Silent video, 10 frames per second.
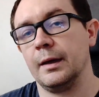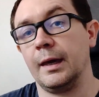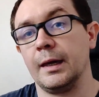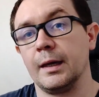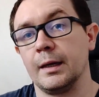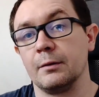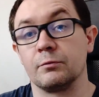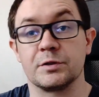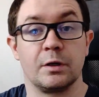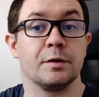and
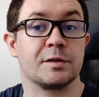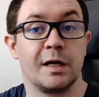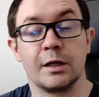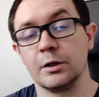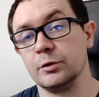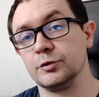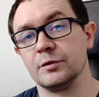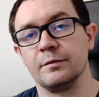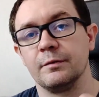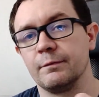results and
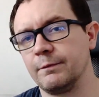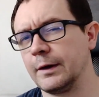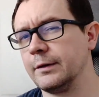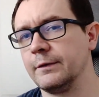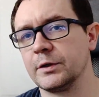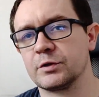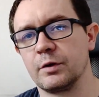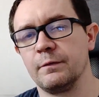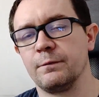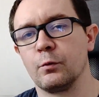conclusion. Very, very
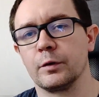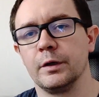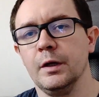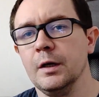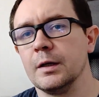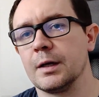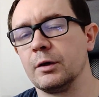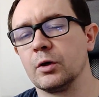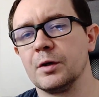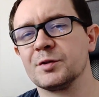straightforward. Now
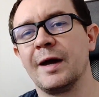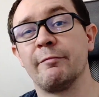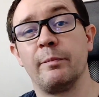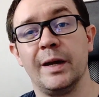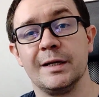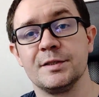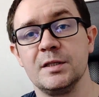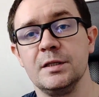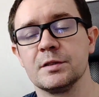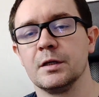you can also have
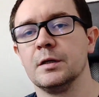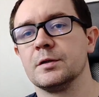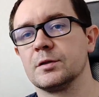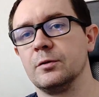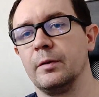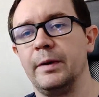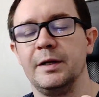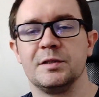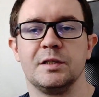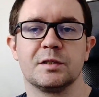appendices. So
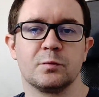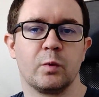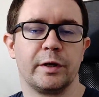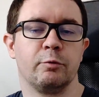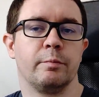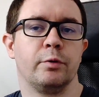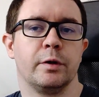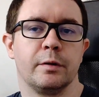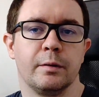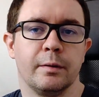appendices is where you would
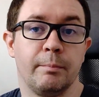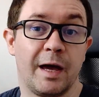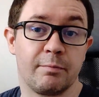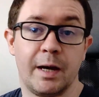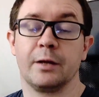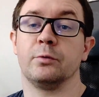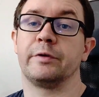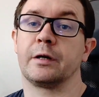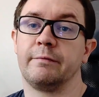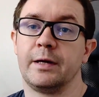put mathematical
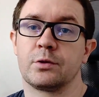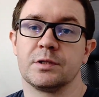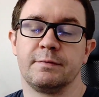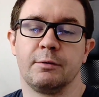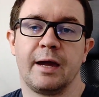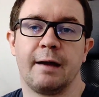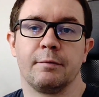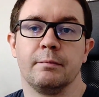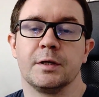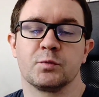derivations if you
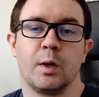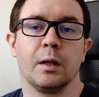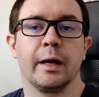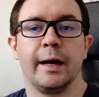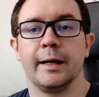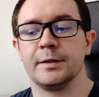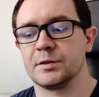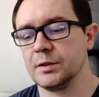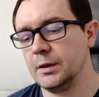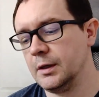have them, as well
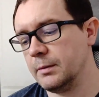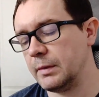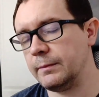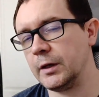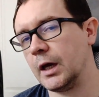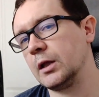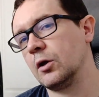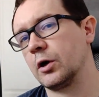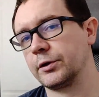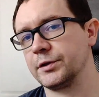as maybe a
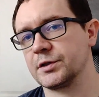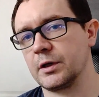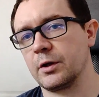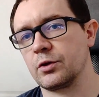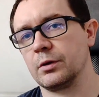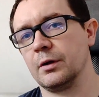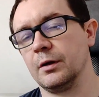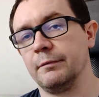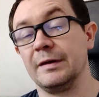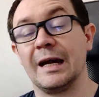longer discussion
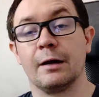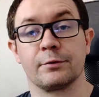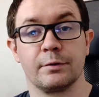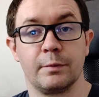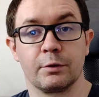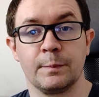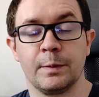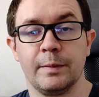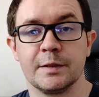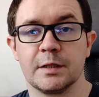of the algorithm that you're
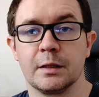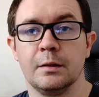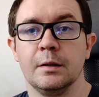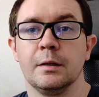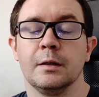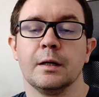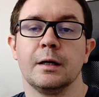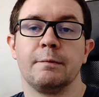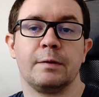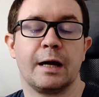implementing.
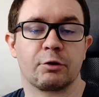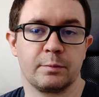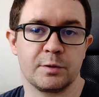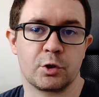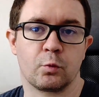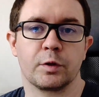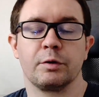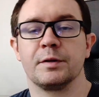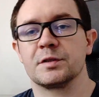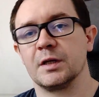Uh, if the algorithm is short,
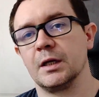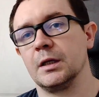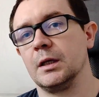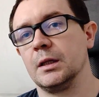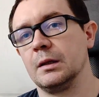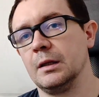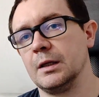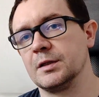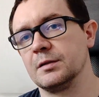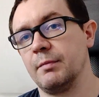you can stick it in
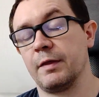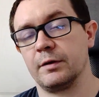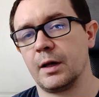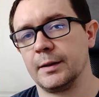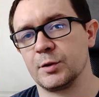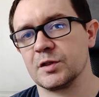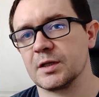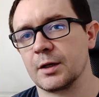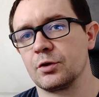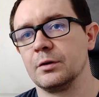the methodology
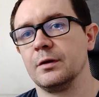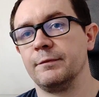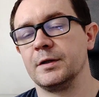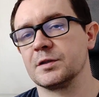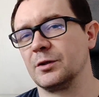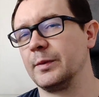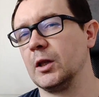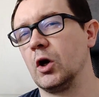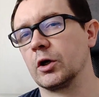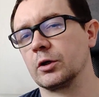section. If it is a little
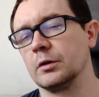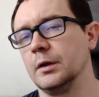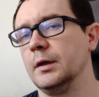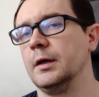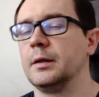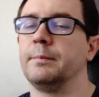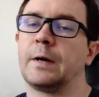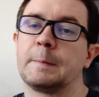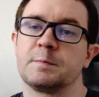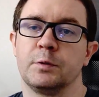bit longer, then
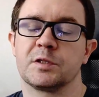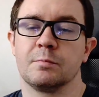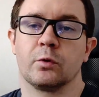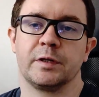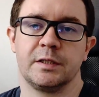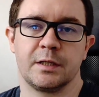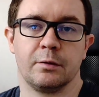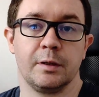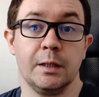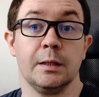perhaps put some more
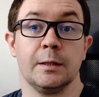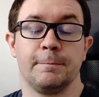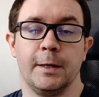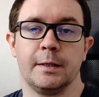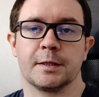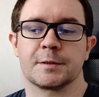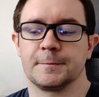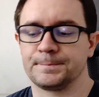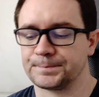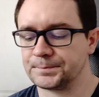detail in the appendix